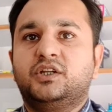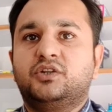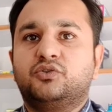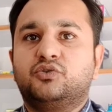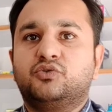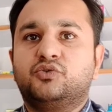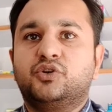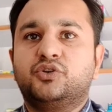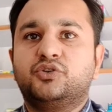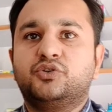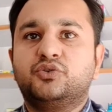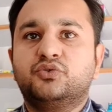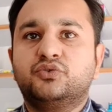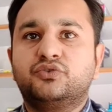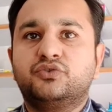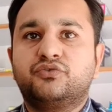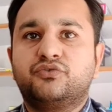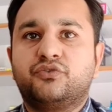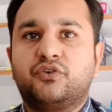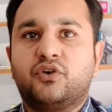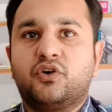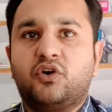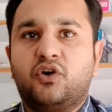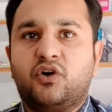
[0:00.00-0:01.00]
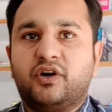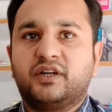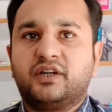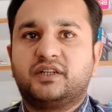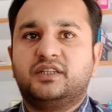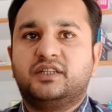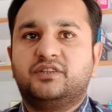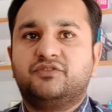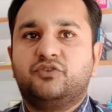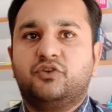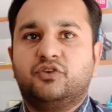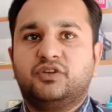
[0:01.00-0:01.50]
Do not use for longer
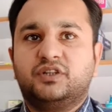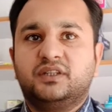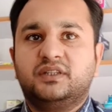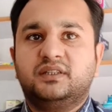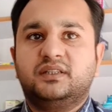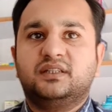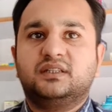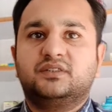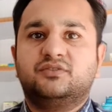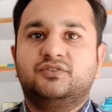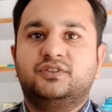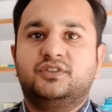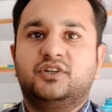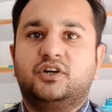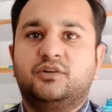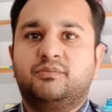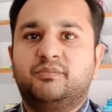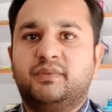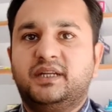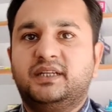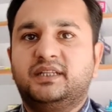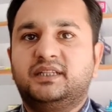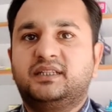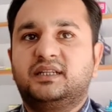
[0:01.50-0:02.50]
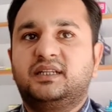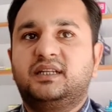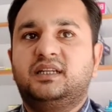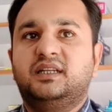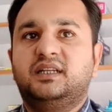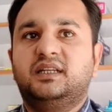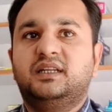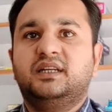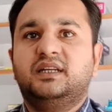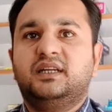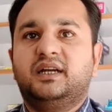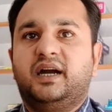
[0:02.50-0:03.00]
than 14 days without medical
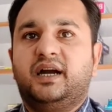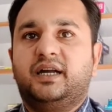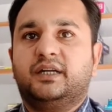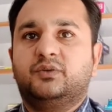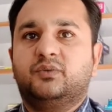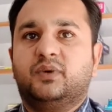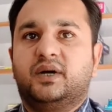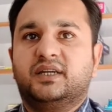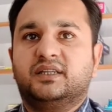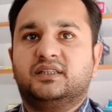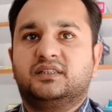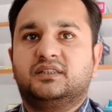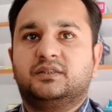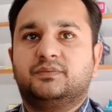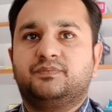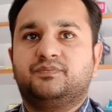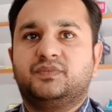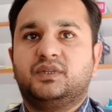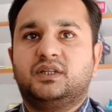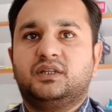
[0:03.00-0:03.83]
advice.